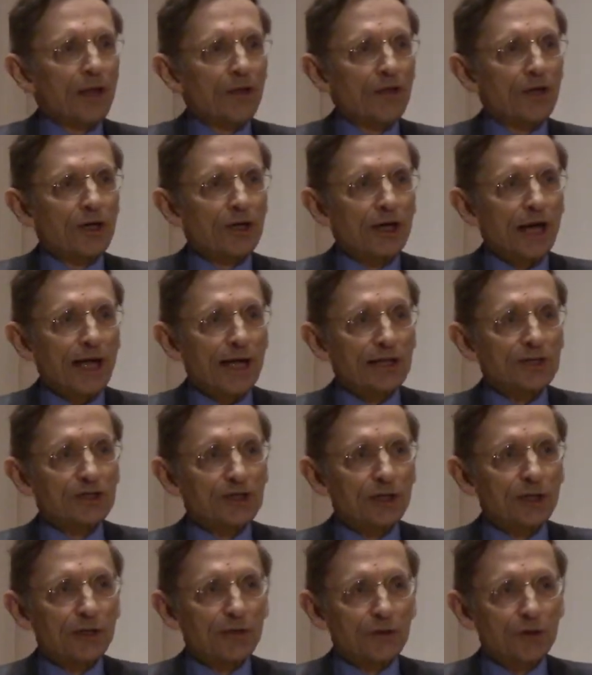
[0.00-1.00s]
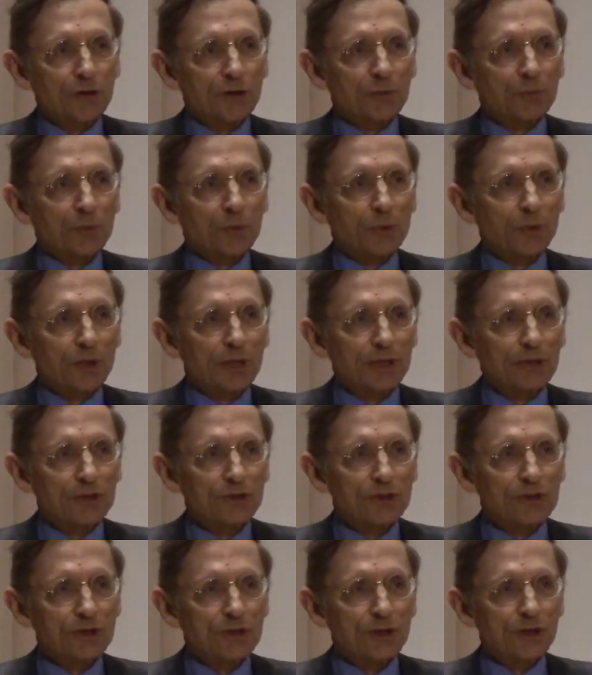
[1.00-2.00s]
they're asking their
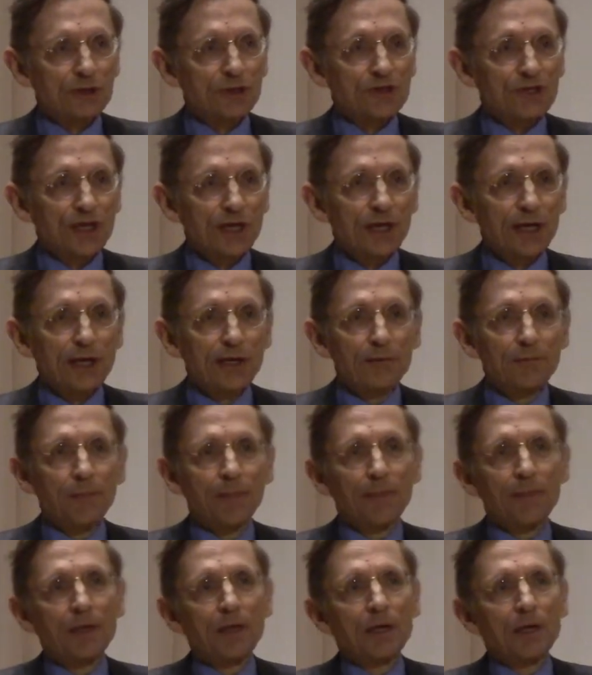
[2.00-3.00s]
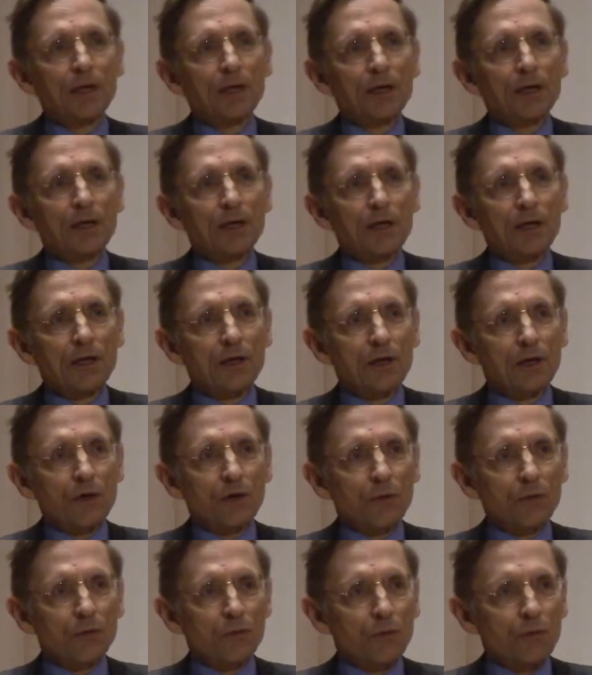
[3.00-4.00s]
employees, they're saying,
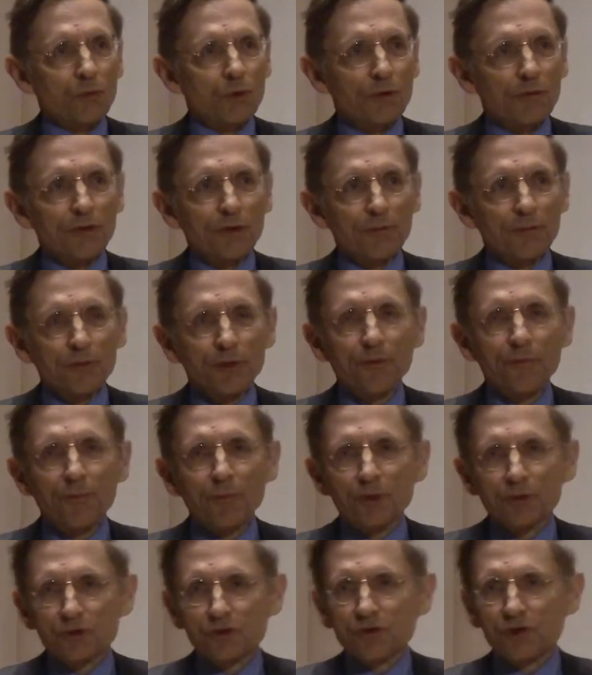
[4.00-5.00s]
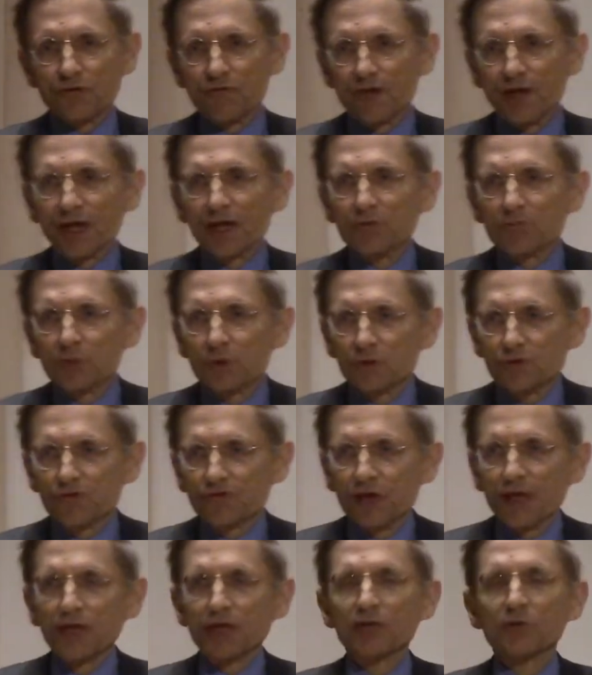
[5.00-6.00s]
the most
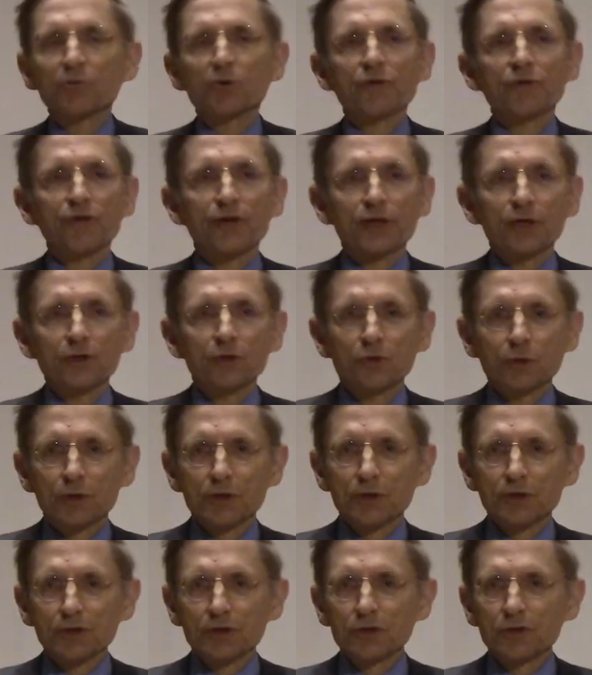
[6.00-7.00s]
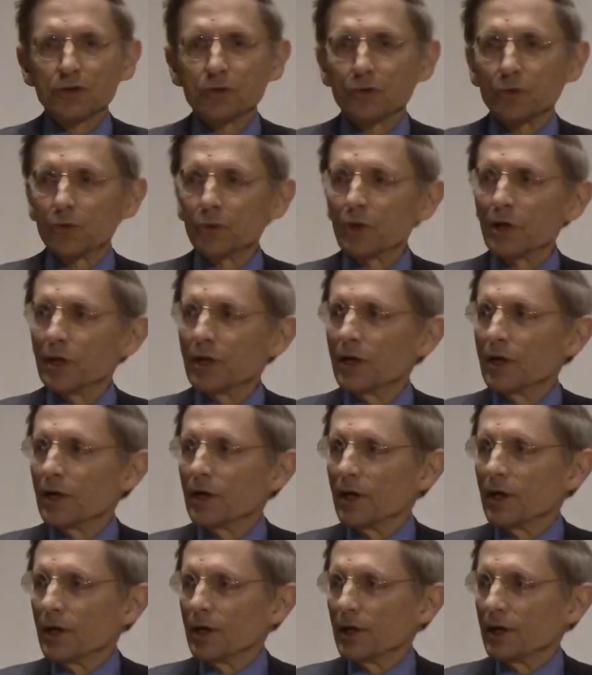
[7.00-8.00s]
valuable thing you can do
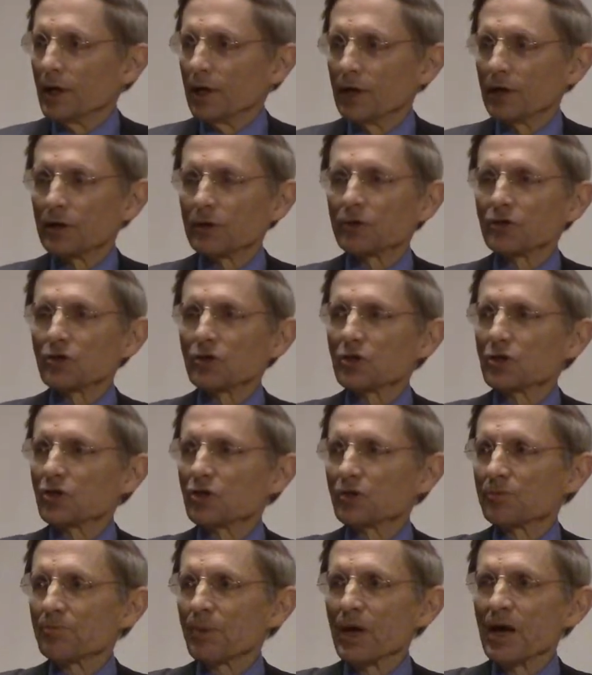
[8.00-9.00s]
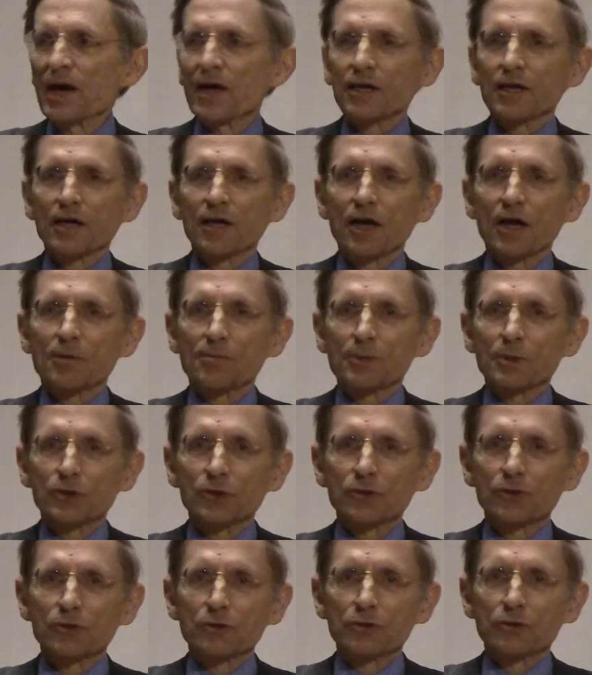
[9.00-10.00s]
is spot an
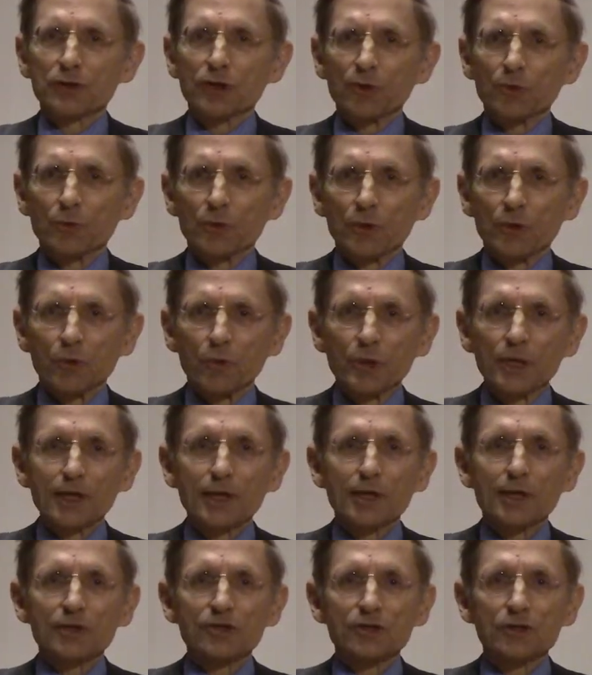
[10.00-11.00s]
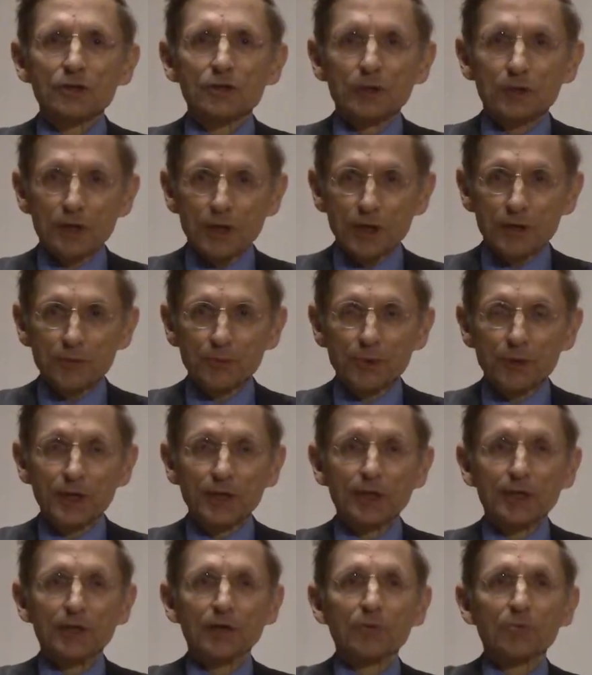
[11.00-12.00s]
opportunity where we as a company
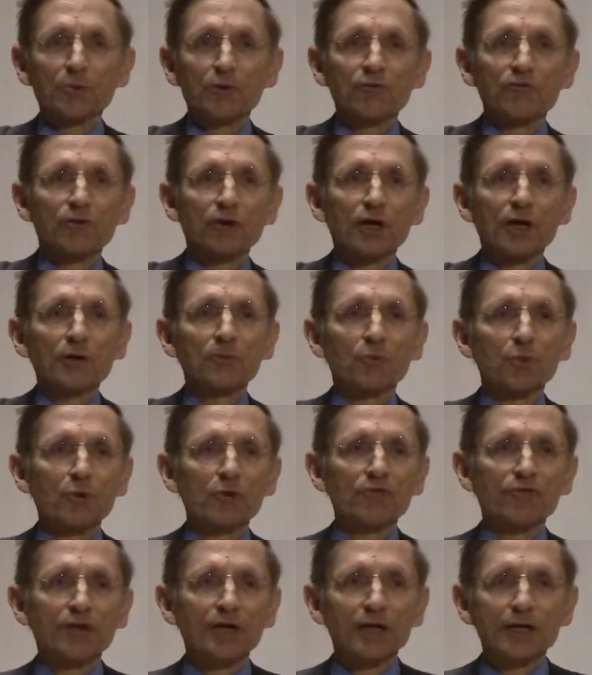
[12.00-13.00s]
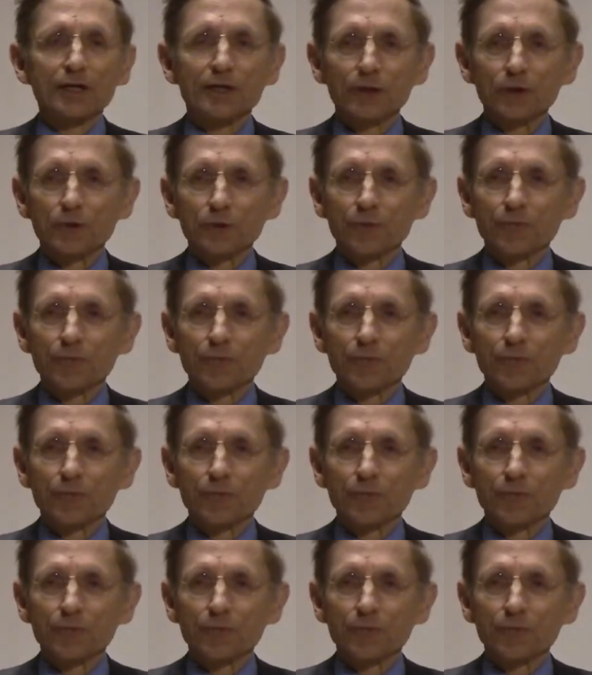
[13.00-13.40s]
can provide more value.